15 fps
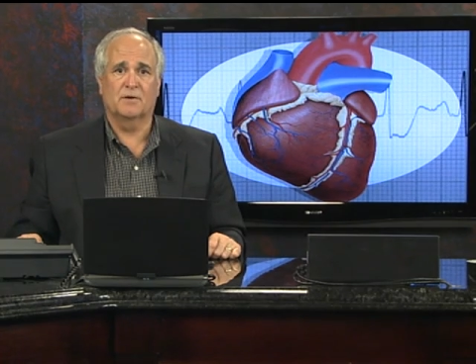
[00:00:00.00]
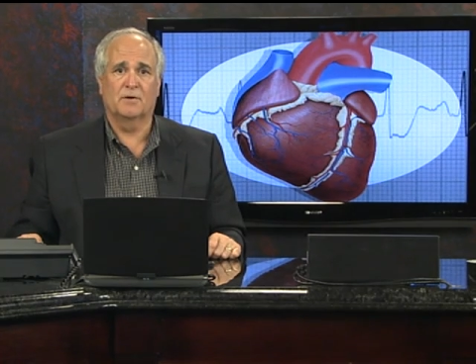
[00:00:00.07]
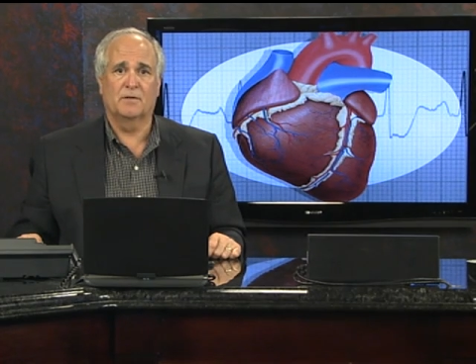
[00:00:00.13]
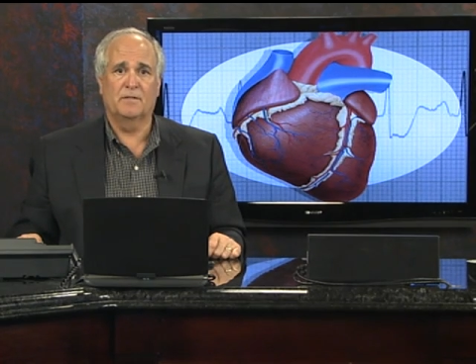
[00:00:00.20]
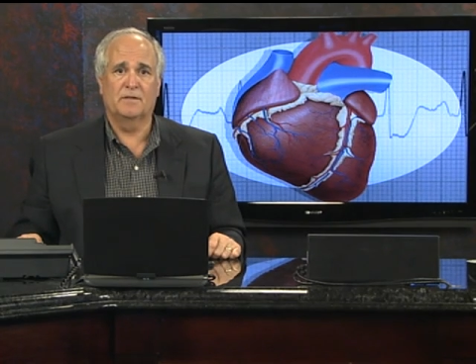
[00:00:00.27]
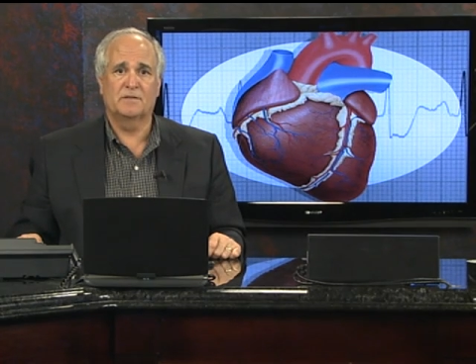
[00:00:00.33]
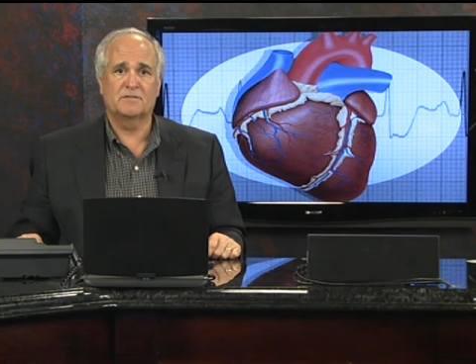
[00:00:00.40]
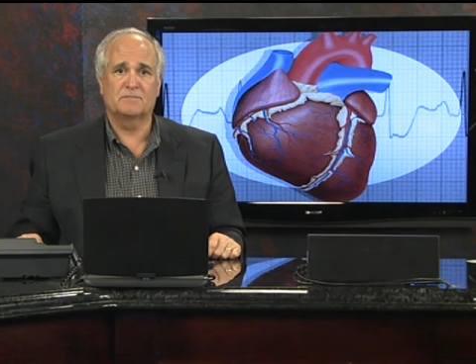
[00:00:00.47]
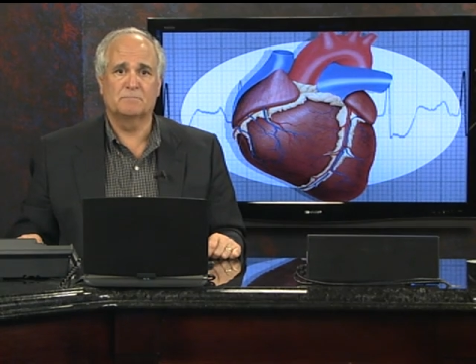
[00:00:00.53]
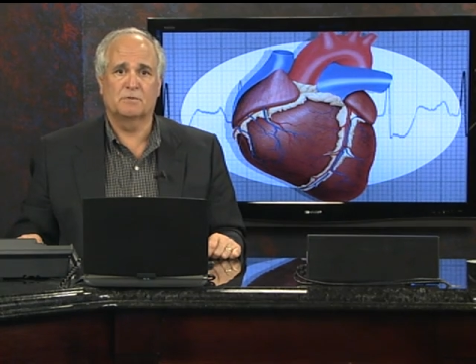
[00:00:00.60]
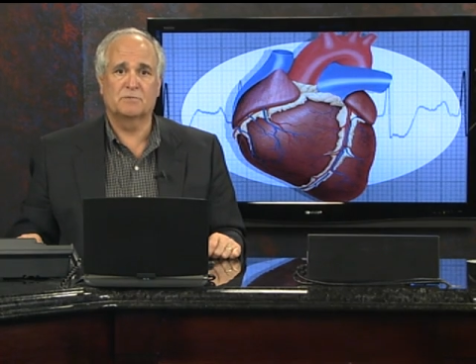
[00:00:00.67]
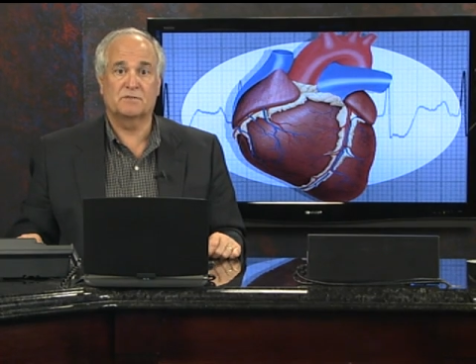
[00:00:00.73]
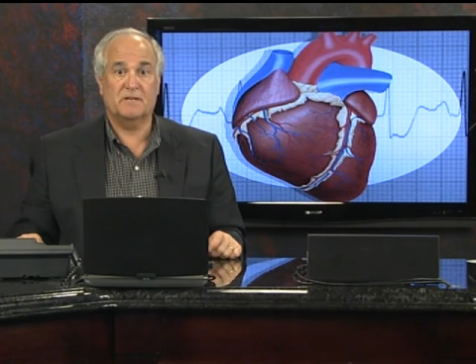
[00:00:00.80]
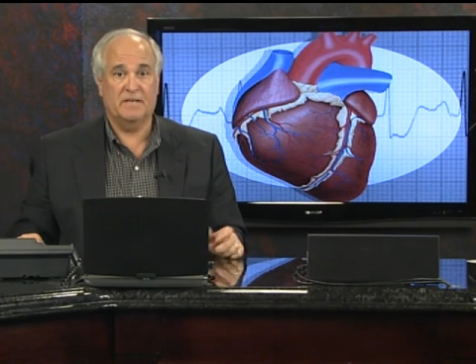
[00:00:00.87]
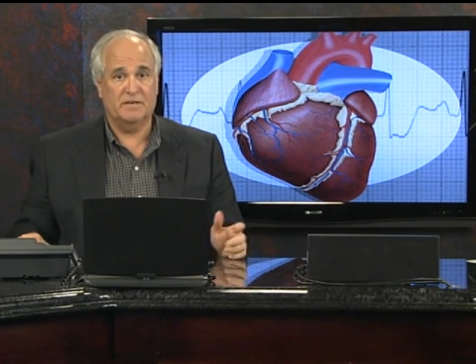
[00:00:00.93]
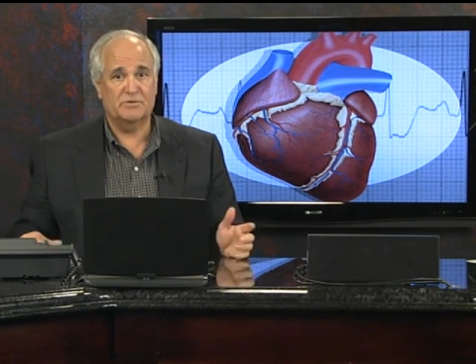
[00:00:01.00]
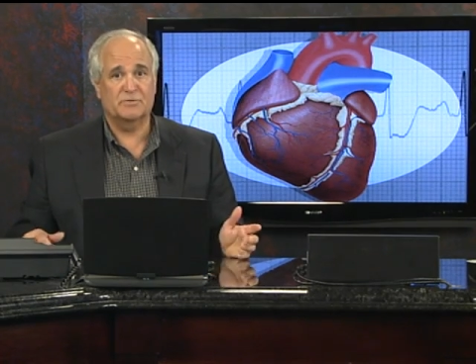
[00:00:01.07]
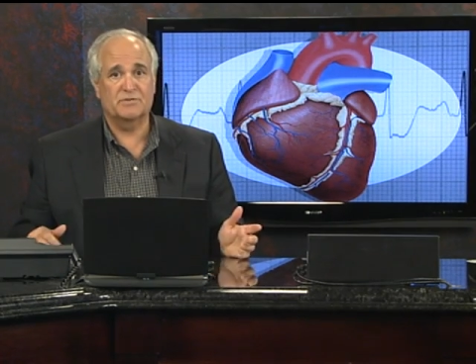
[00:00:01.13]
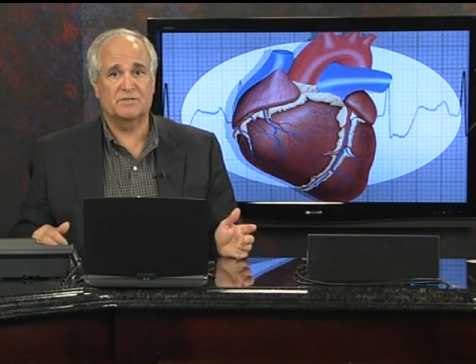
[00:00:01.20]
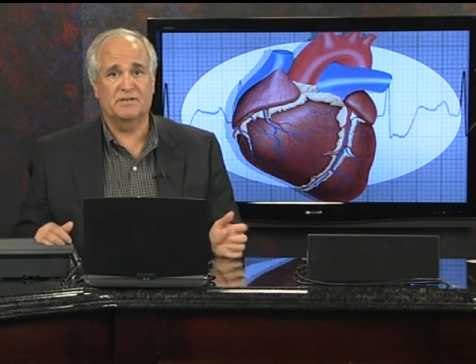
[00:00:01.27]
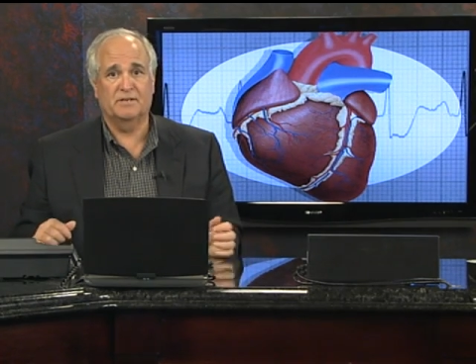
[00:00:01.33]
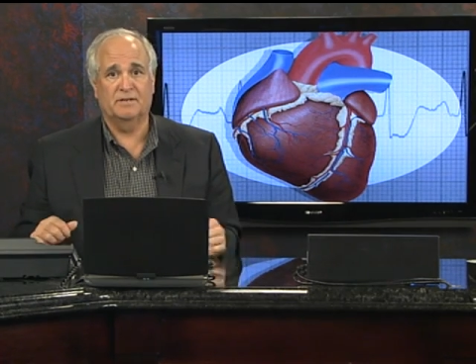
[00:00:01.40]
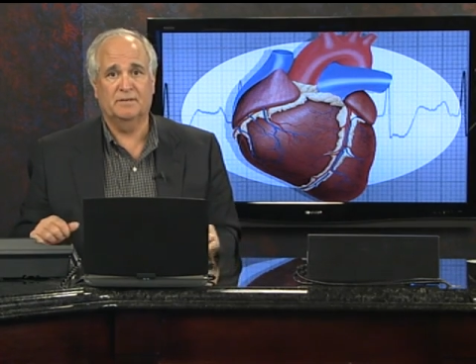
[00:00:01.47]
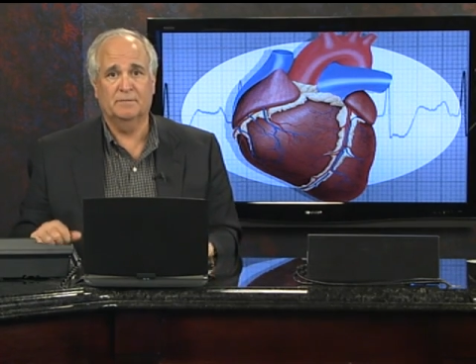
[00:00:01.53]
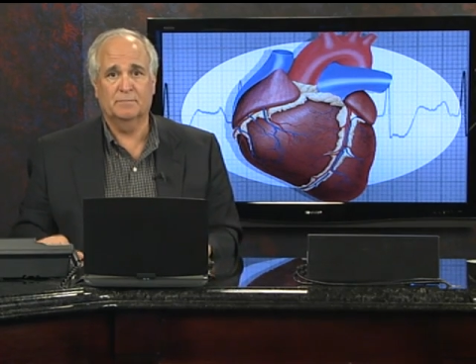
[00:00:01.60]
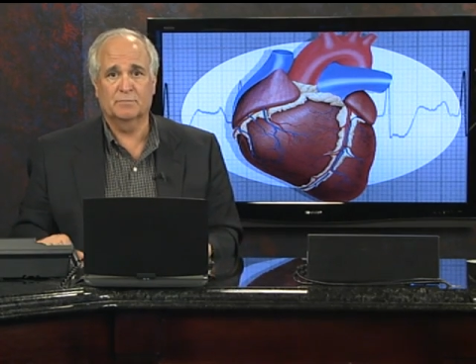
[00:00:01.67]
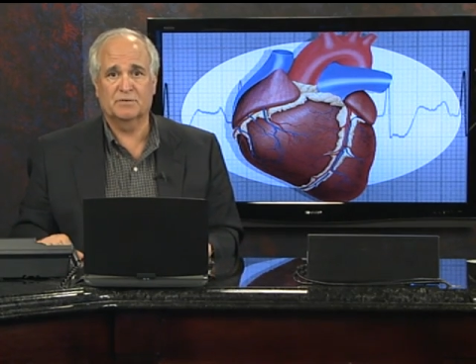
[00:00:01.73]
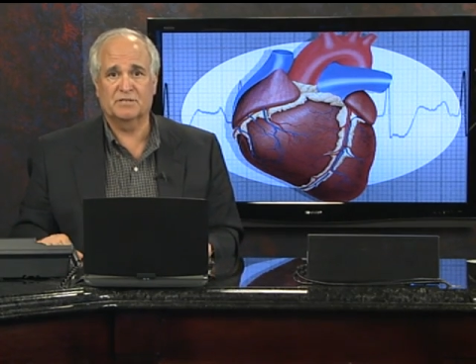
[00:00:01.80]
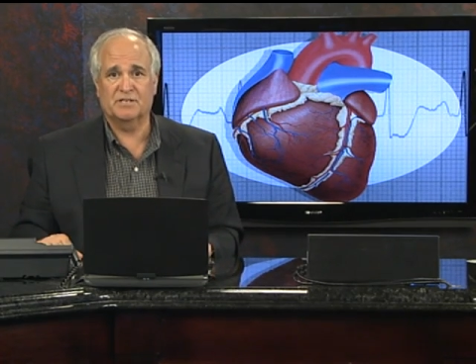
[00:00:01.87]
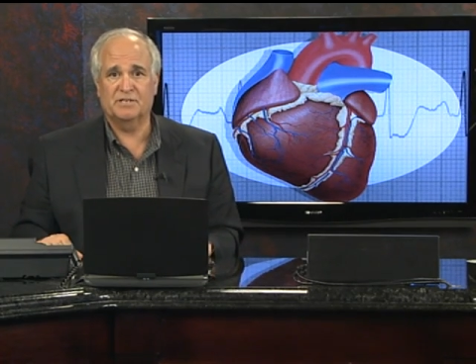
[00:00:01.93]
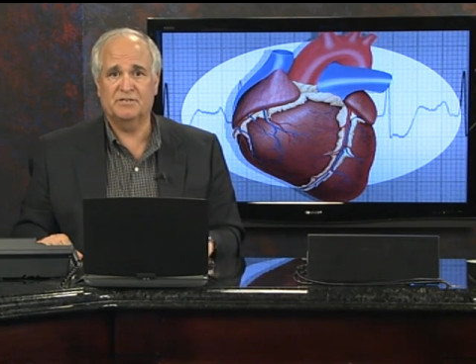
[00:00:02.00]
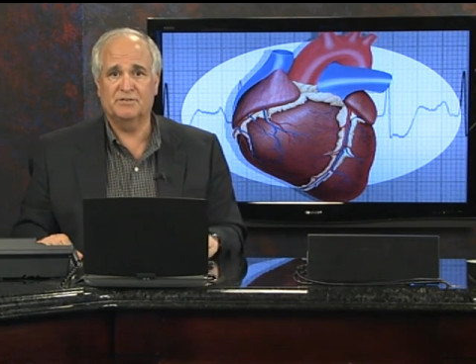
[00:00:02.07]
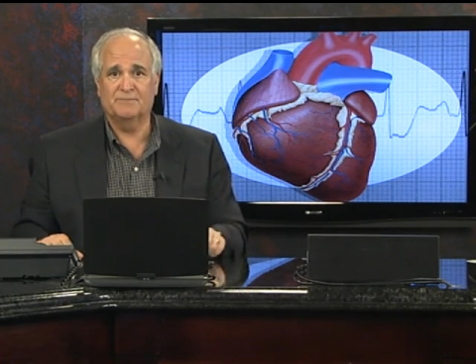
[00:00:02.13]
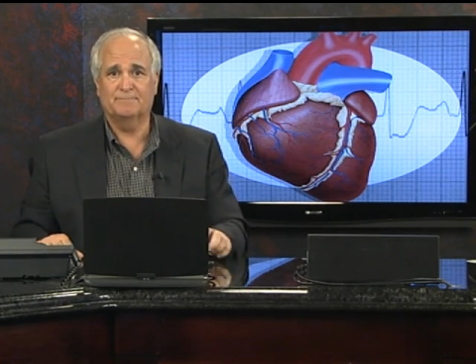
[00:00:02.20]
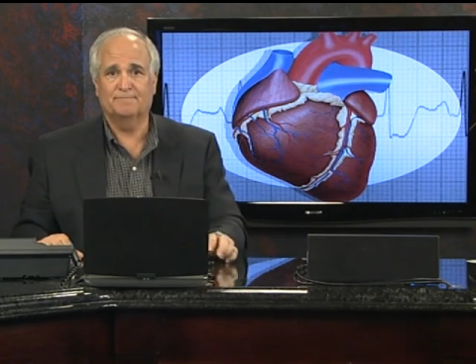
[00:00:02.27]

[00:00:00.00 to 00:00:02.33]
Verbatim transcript: on this most interesting procedure.